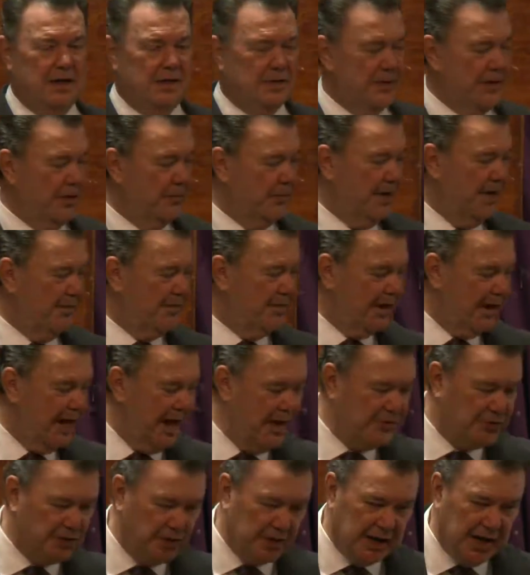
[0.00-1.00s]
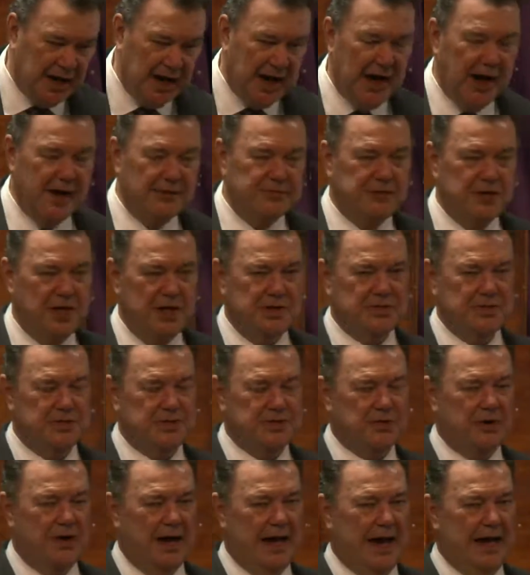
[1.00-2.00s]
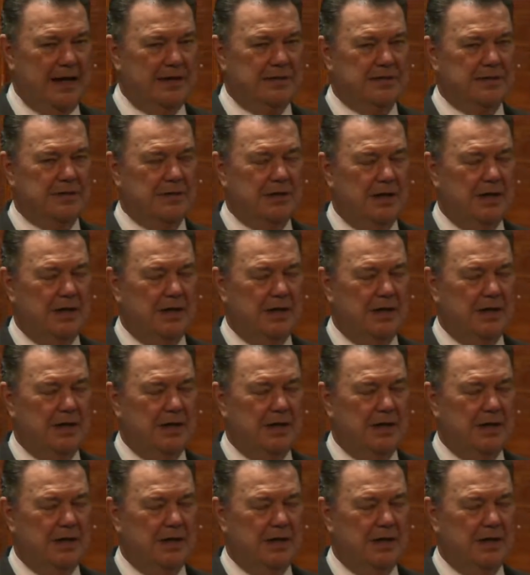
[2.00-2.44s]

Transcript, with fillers: the revelation of Jesus Christ,